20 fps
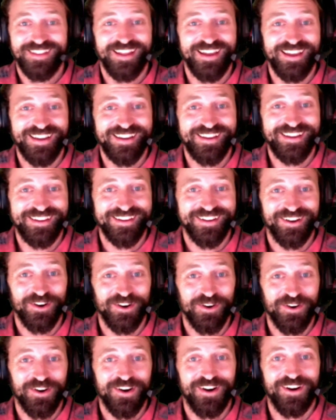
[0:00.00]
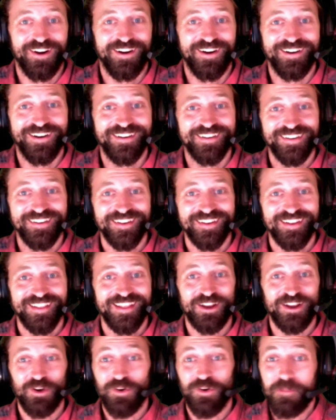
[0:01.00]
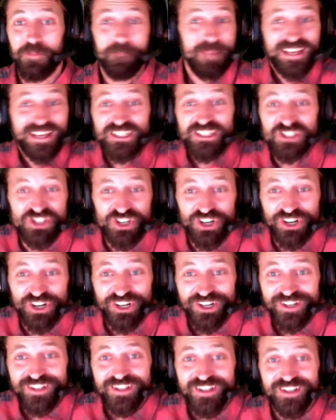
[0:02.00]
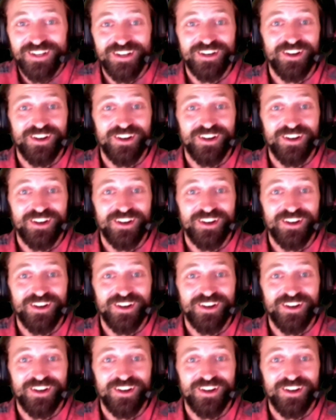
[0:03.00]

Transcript: like, yeah, or like, or, or a party picture. line. It's